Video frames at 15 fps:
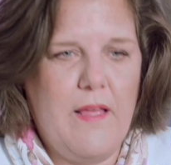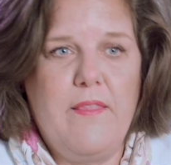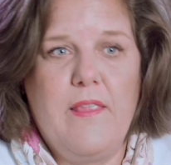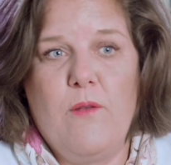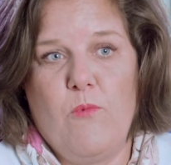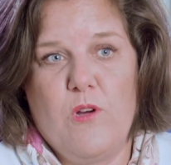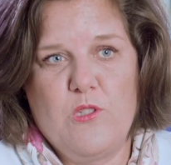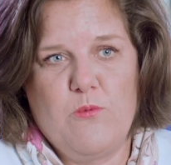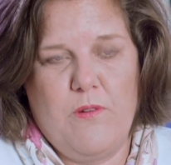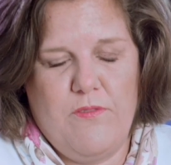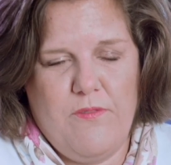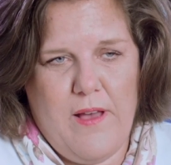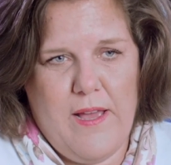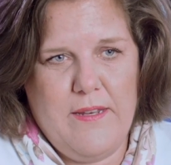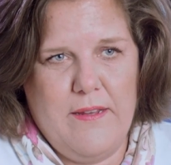and then once we
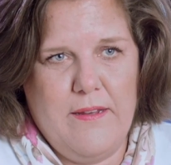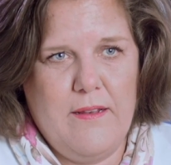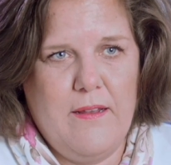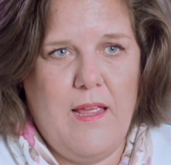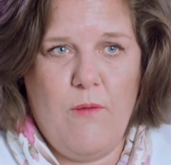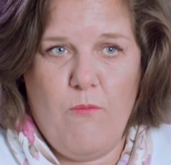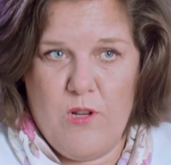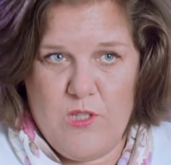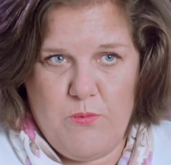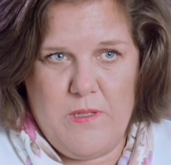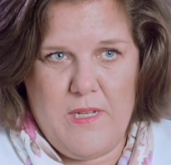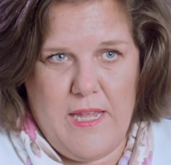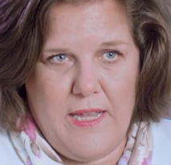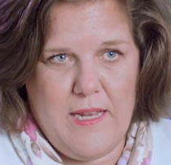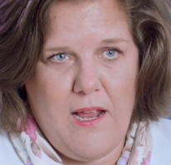find it and once
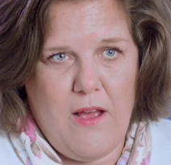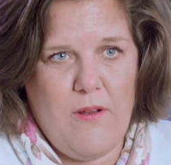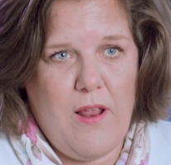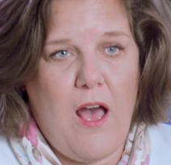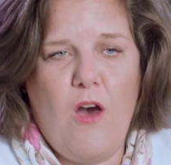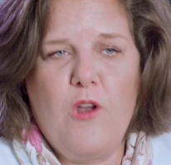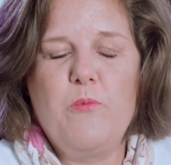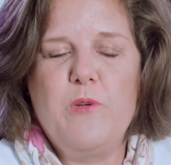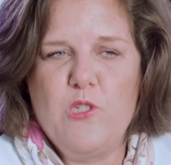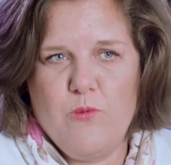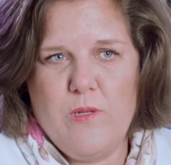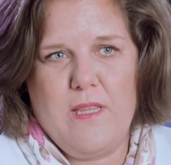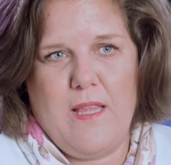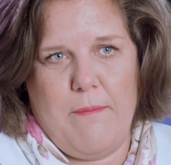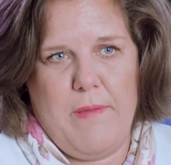we take it out, how do we
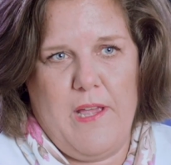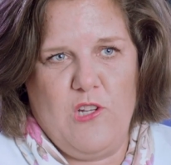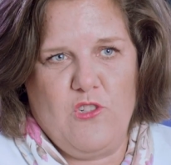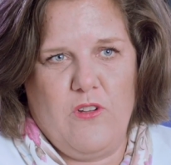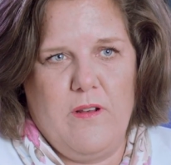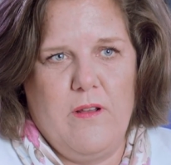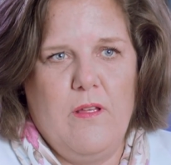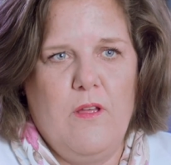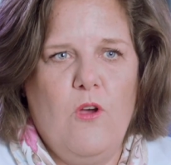treat that patient?